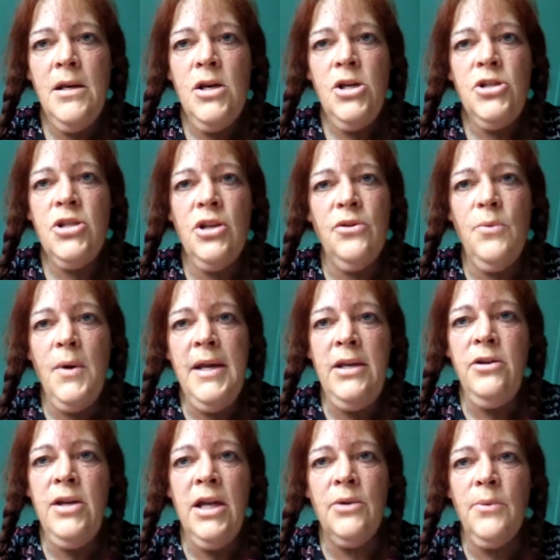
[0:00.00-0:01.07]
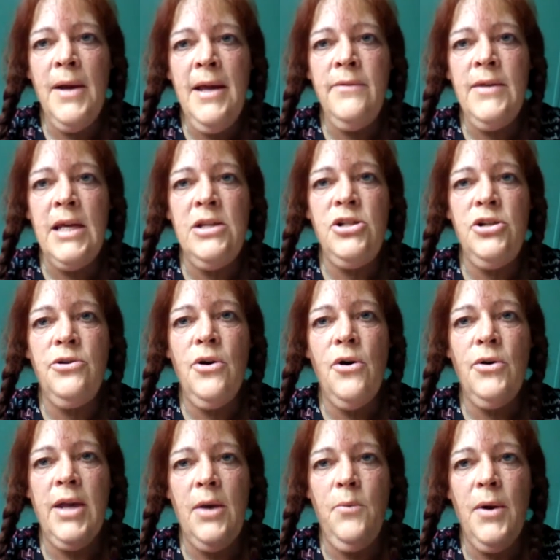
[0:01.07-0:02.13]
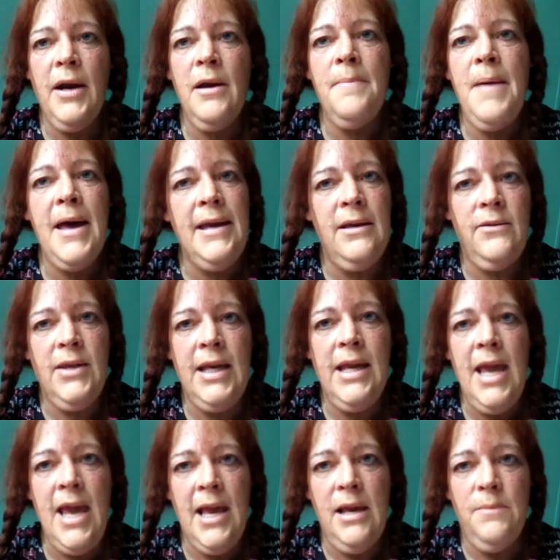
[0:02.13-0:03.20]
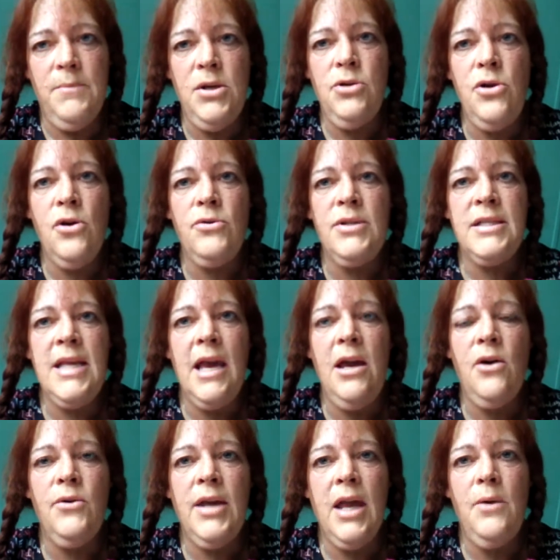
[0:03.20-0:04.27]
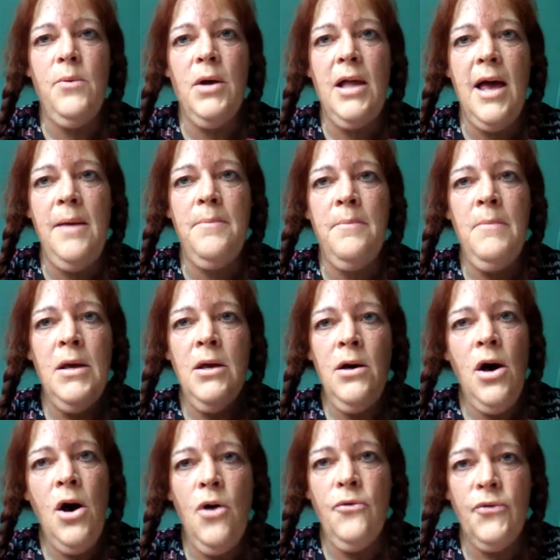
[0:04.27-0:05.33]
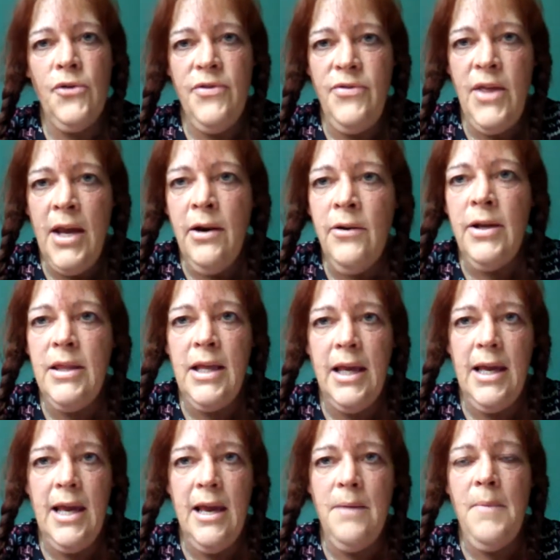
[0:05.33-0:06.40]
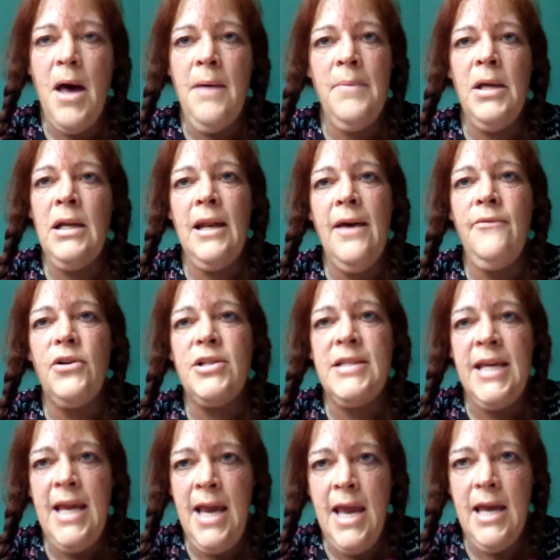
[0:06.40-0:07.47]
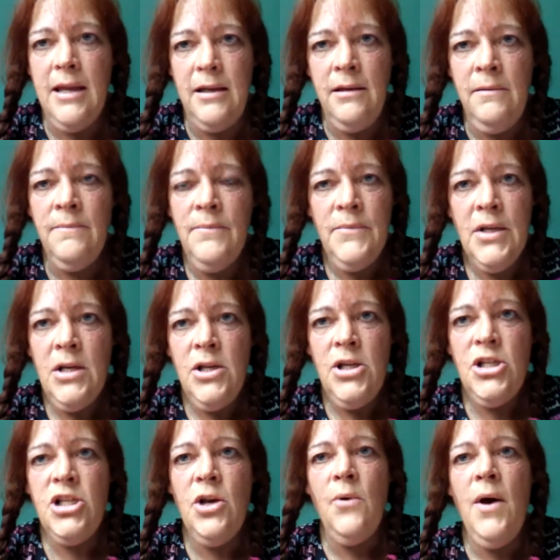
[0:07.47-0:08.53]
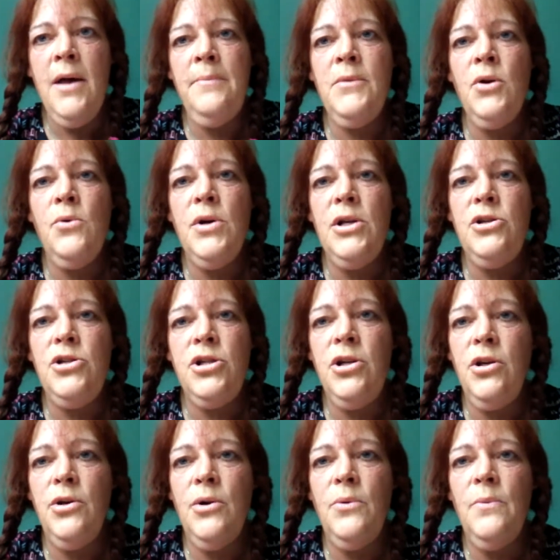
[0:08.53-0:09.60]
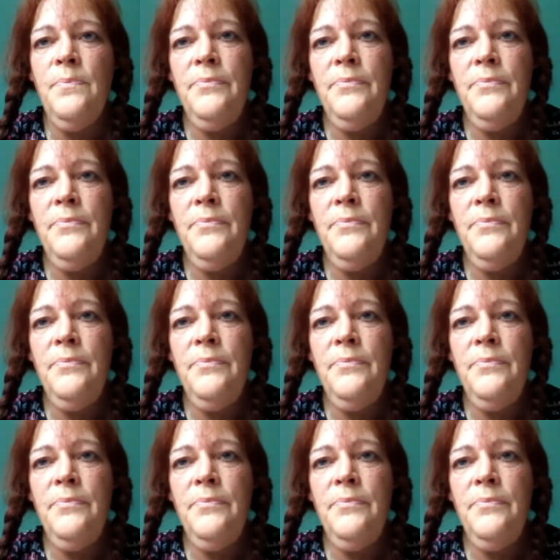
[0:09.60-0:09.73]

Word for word: So the way you get around that is you go, okay, where am I in the game? You don't say, okay, well, I'm over there in the game. I'm on level 10, so I'm going to